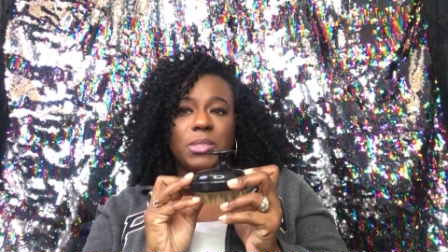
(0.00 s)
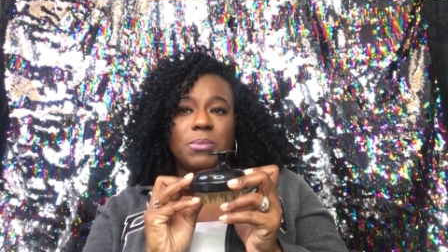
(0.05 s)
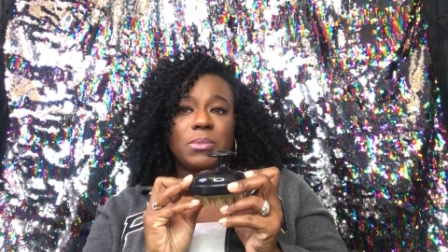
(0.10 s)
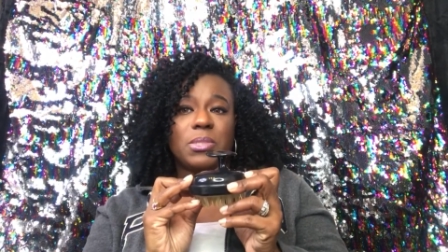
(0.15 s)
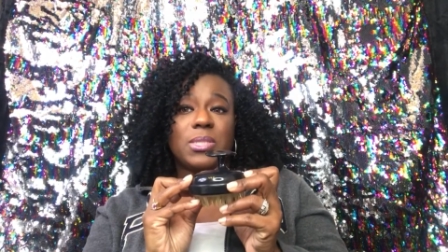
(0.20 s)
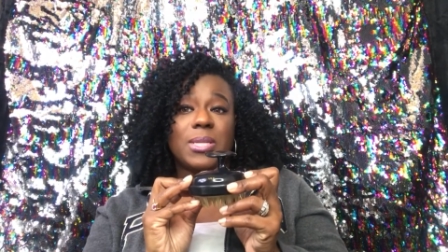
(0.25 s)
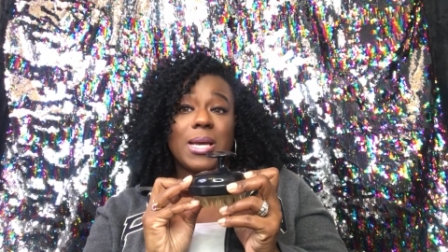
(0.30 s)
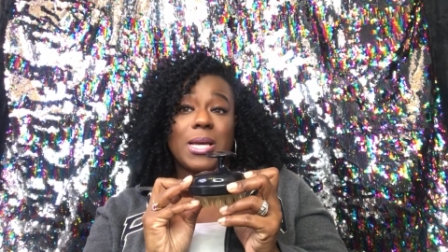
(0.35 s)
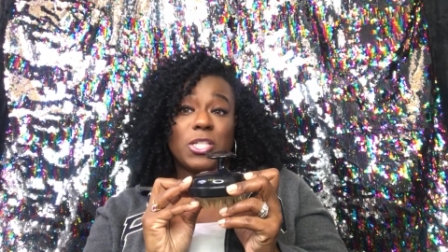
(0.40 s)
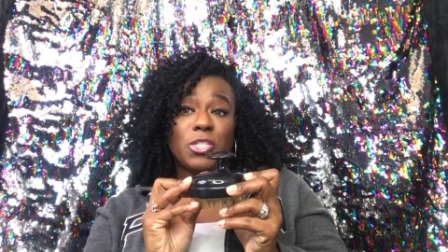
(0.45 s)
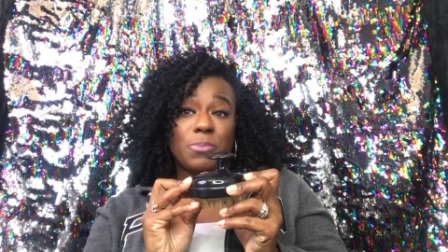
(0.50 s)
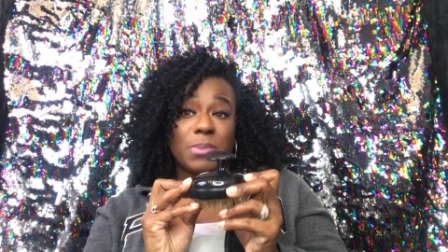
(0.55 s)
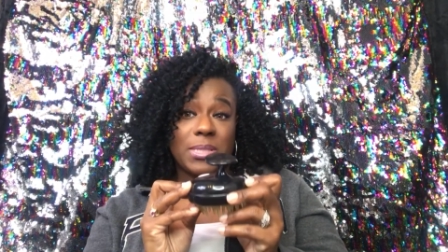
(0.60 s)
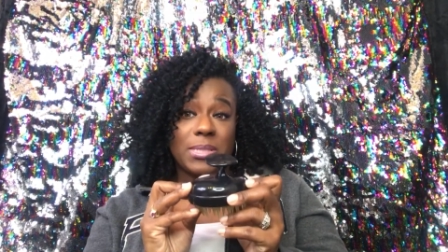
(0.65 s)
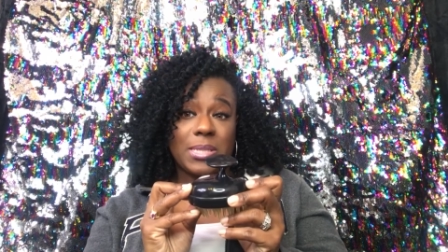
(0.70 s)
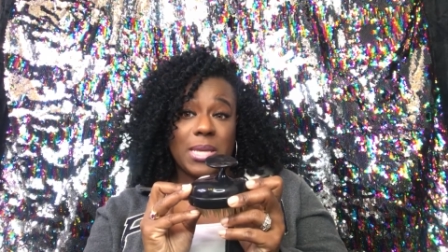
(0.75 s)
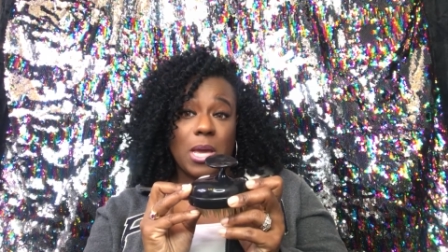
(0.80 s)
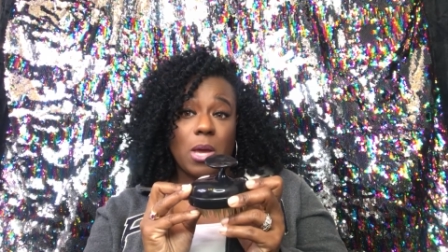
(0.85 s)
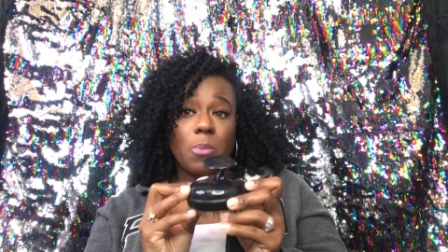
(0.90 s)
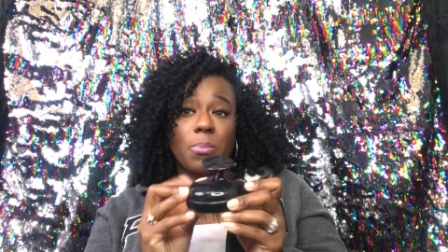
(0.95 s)
to massage my
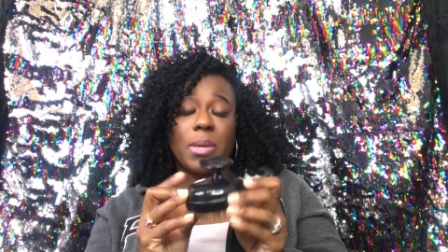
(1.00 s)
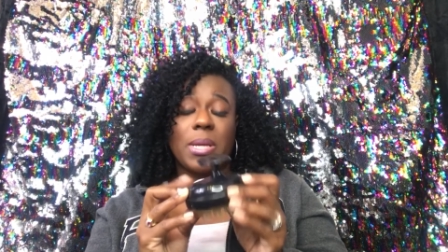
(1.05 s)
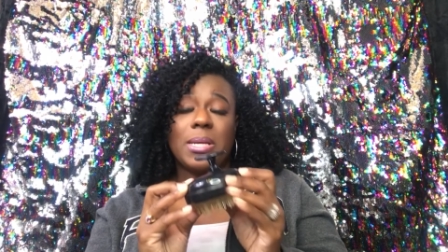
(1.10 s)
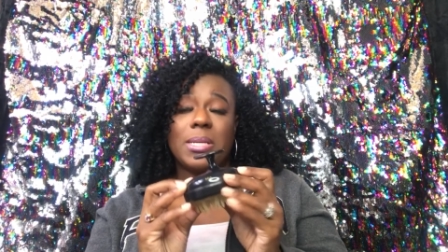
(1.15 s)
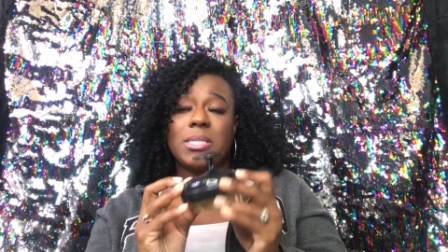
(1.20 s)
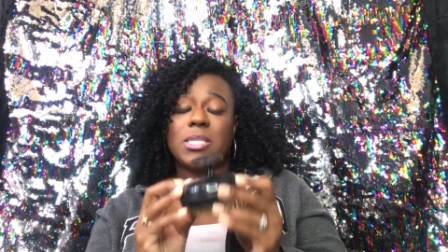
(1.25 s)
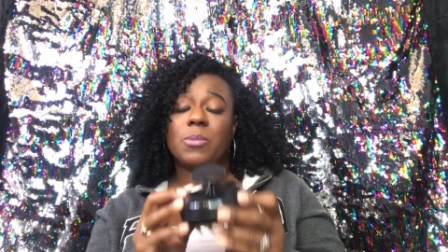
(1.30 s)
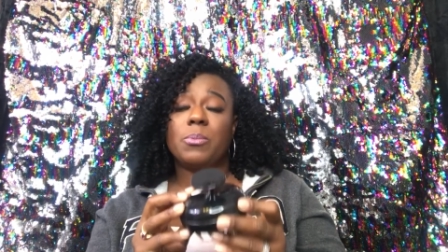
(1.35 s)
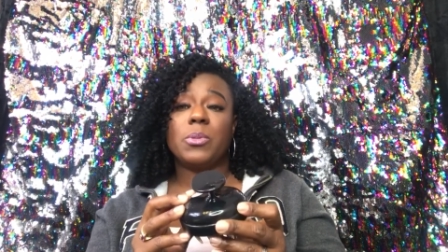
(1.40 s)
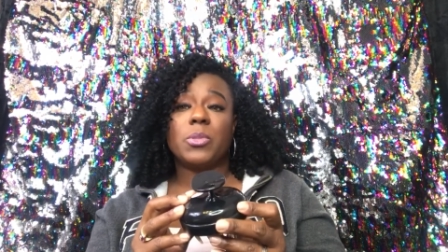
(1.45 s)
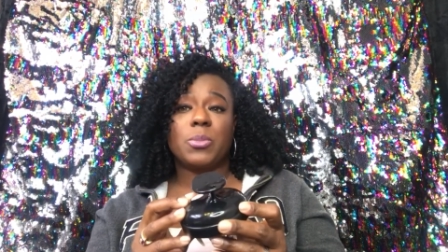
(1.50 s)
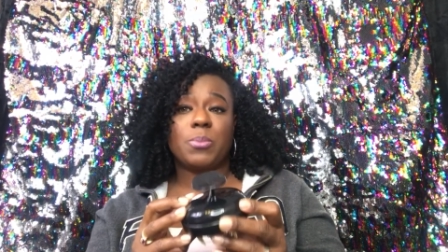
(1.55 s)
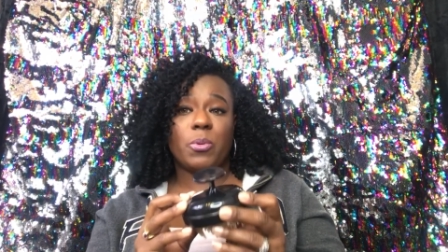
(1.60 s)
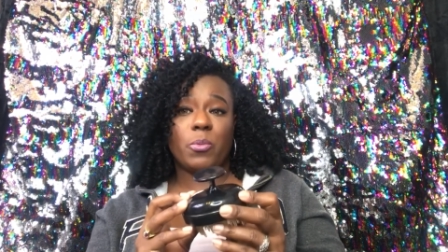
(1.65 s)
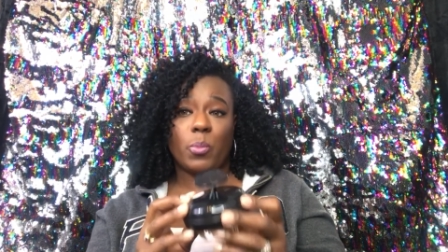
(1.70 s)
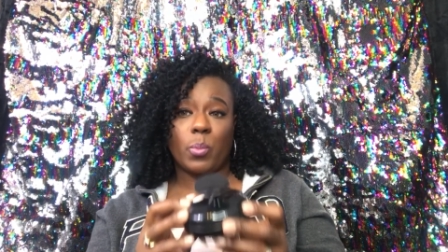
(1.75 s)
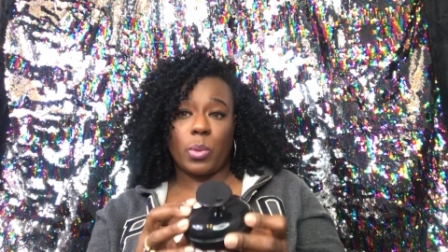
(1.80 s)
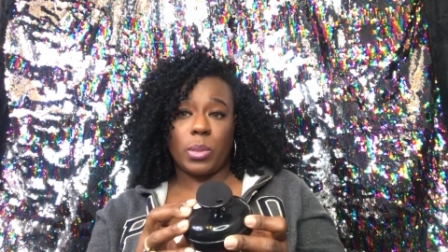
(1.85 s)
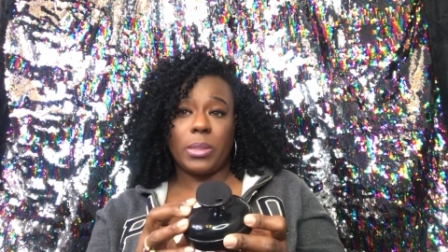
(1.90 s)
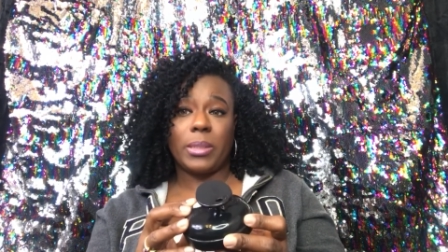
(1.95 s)
scalp, and it's supposed to
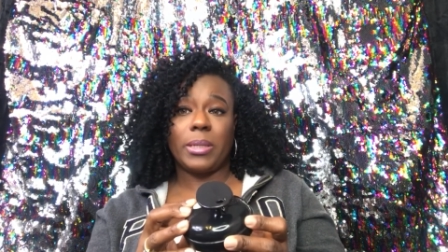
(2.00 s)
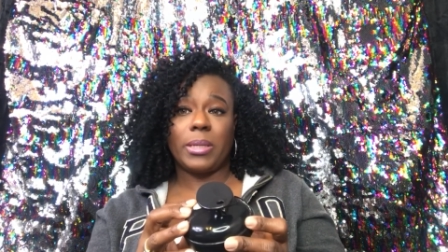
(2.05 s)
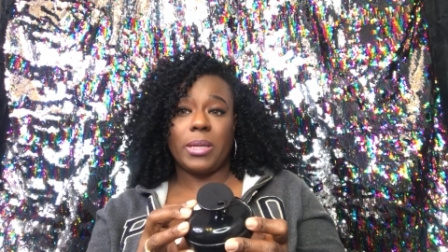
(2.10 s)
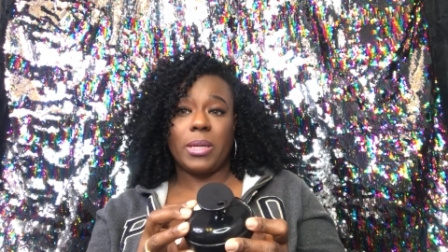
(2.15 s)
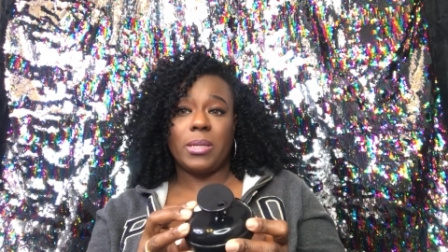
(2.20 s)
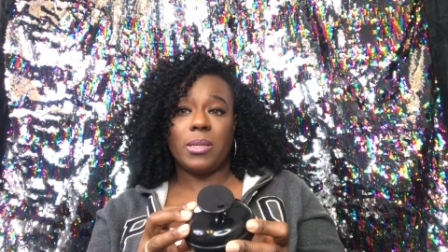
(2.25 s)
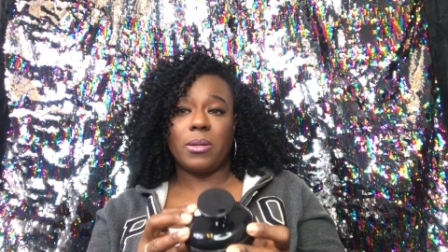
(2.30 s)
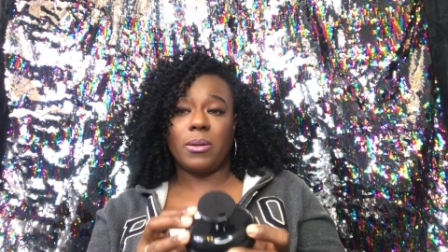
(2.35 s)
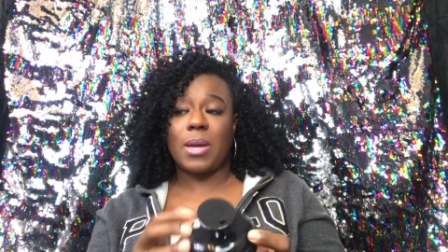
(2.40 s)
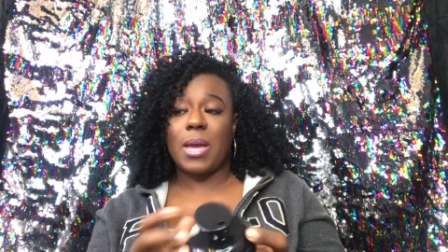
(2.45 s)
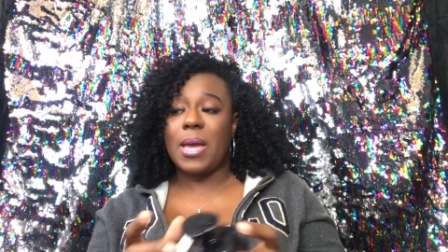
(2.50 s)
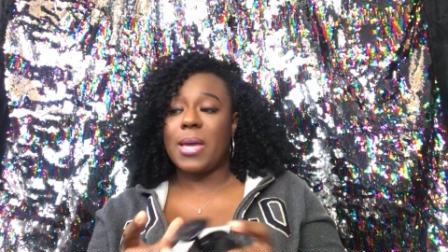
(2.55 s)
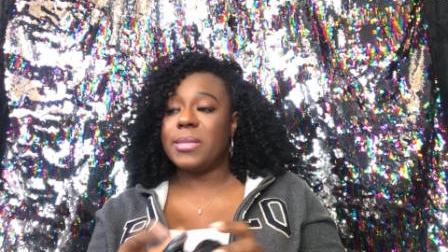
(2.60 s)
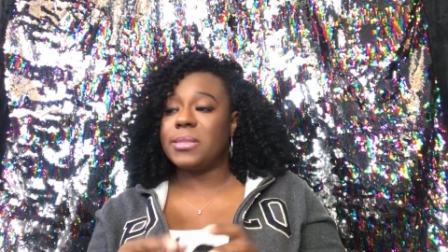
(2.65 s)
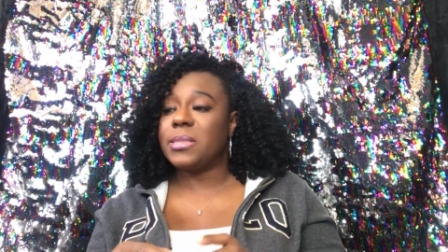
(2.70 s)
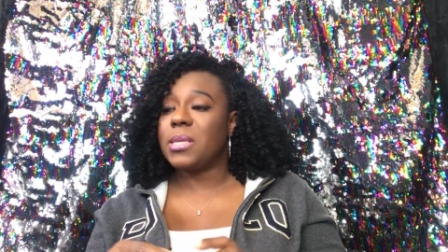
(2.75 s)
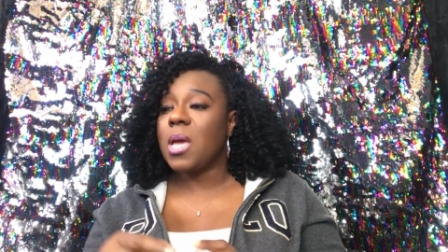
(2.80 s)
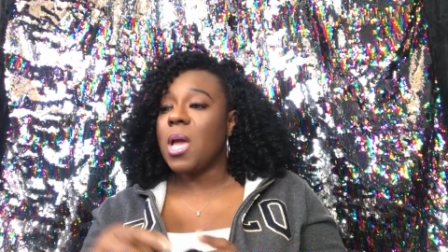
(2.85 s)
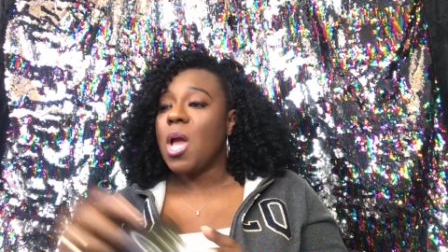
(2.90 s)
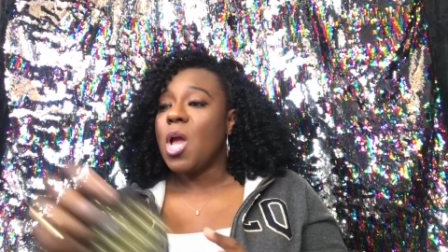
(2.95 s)
be really good, you
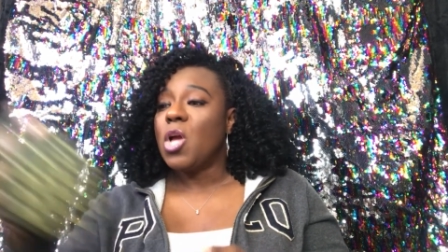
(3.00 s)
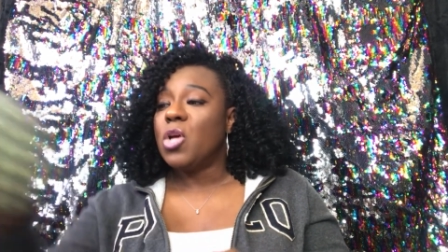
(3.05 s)
guys.